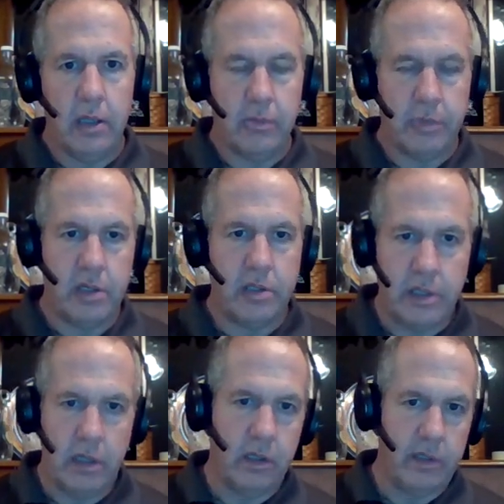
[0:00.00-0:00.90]
compared to
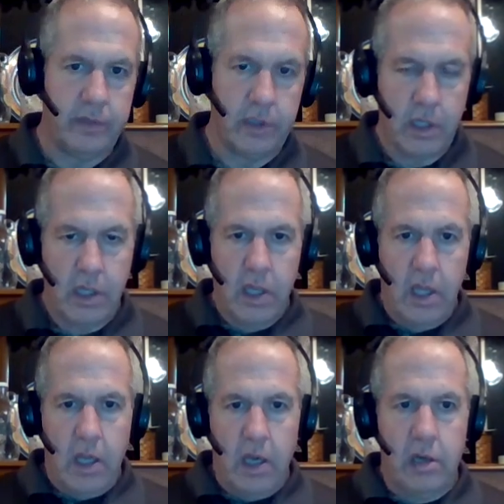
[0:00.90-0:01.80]
deer live in
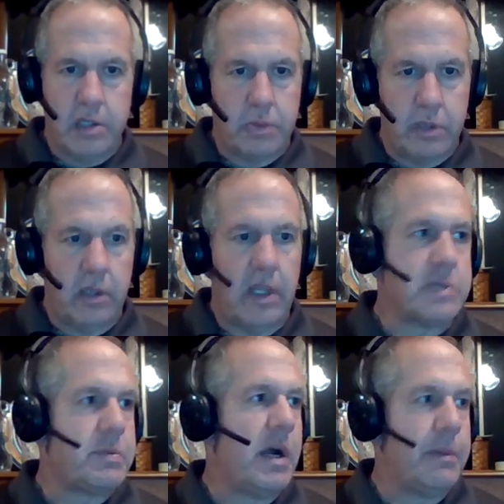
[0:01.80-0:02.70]
areas where they're
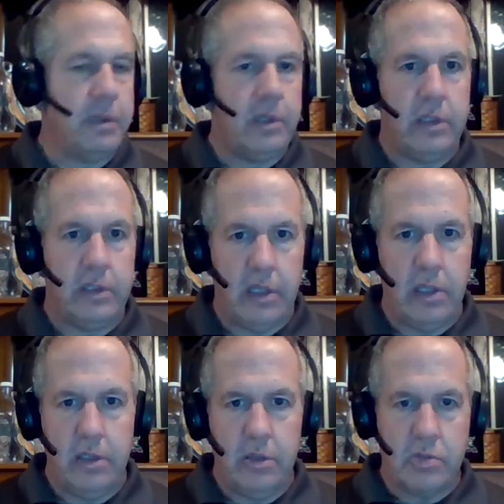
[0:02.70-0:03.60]
less populated
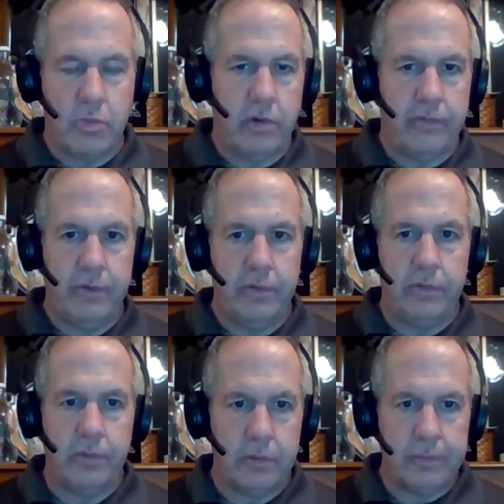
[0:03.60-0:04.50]
and there's more food
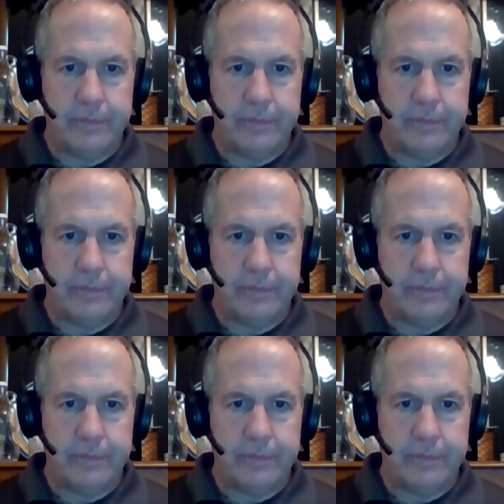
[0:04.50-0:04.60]
for